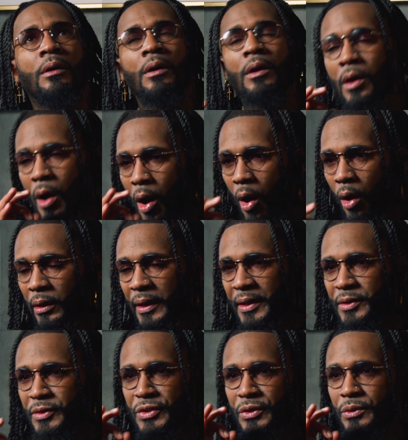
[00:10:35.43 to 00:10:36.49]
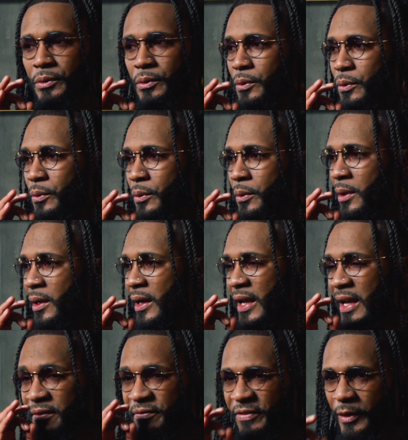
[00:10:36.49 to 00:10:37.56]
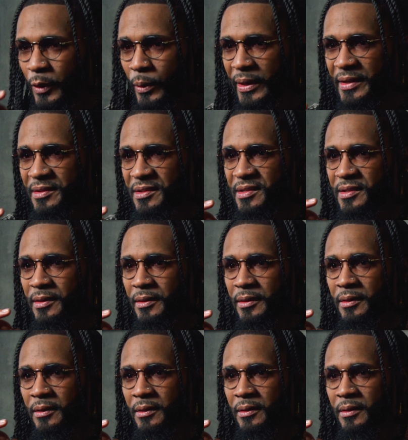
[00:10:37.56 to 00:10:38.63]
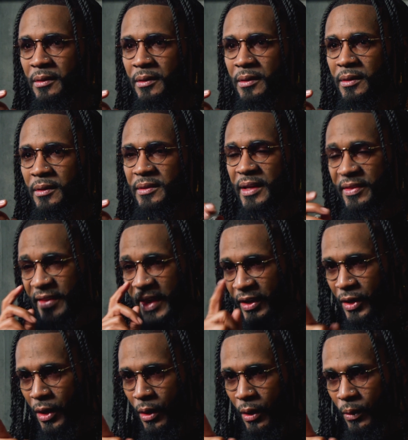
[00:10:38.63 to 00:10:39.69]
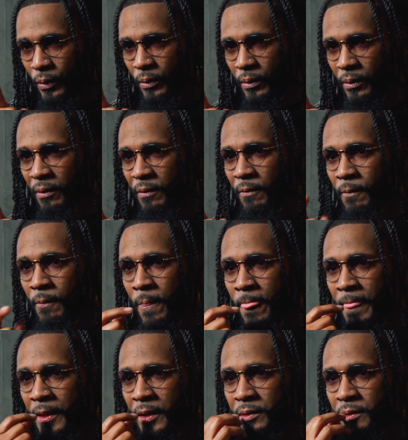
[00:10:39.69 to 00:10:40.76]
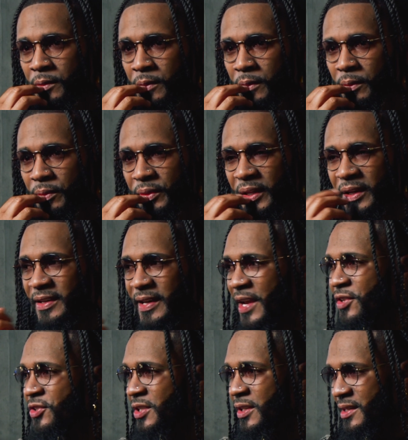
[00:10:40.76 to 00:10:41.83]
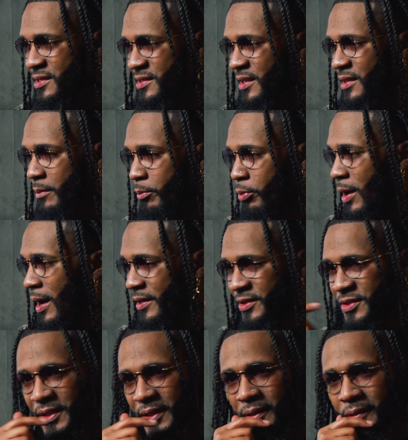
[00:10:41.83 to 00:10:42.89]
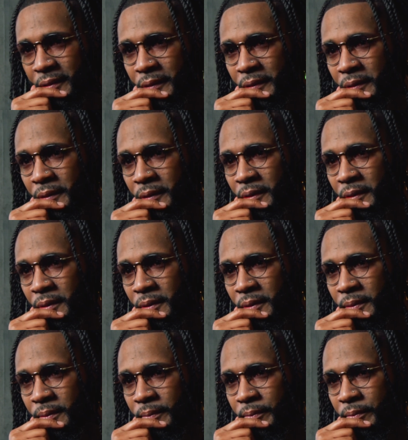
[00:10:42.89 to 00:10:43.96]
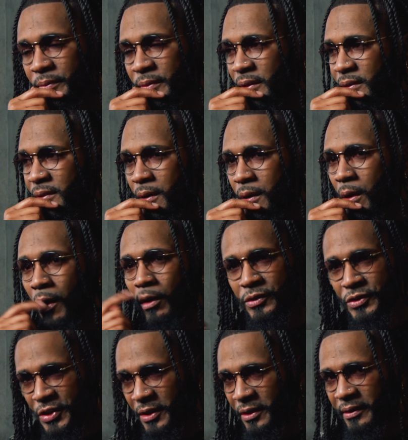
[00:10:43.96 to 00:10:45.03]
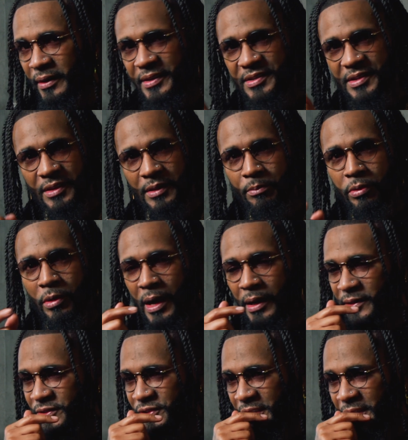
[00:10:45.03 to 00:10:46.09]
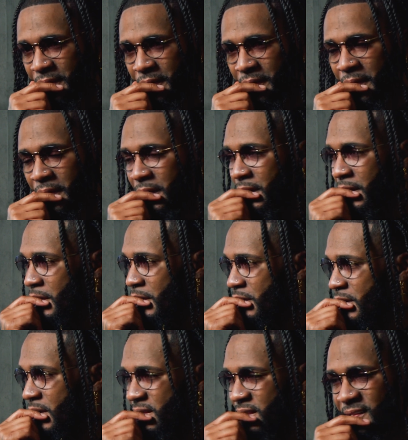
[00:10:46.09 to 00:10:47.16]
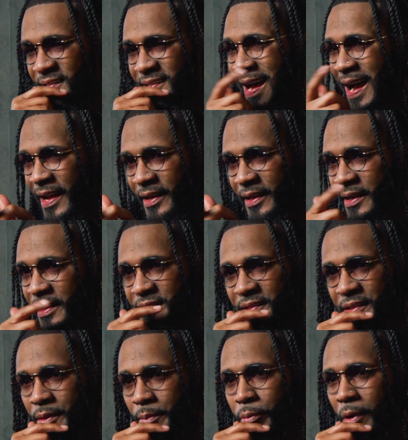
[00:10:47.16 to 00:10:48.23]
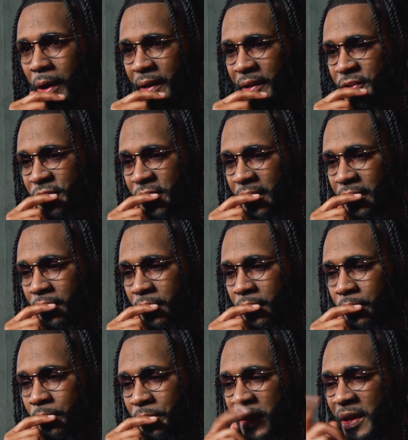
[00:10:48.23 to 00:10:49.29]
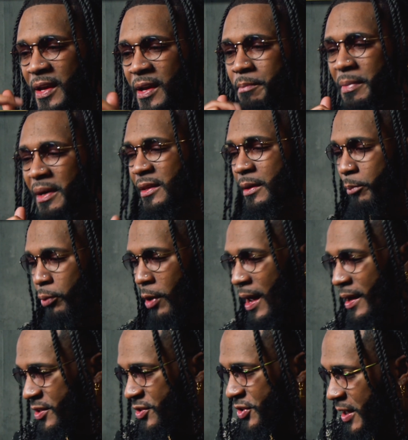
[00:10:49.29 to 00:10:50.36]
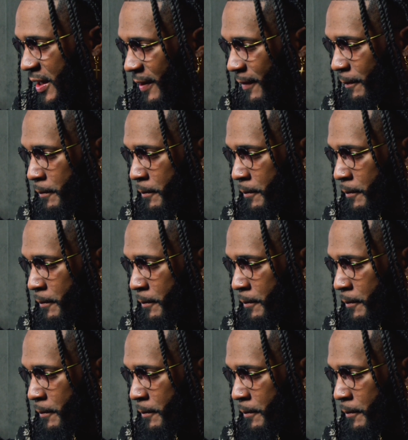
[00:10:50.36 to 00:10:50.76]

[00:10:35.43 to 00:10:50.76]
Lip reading: calling to influence than they know. The nation is in the prodigy. The culture is in the prodigy. The society is in the prodigy. But the prodigy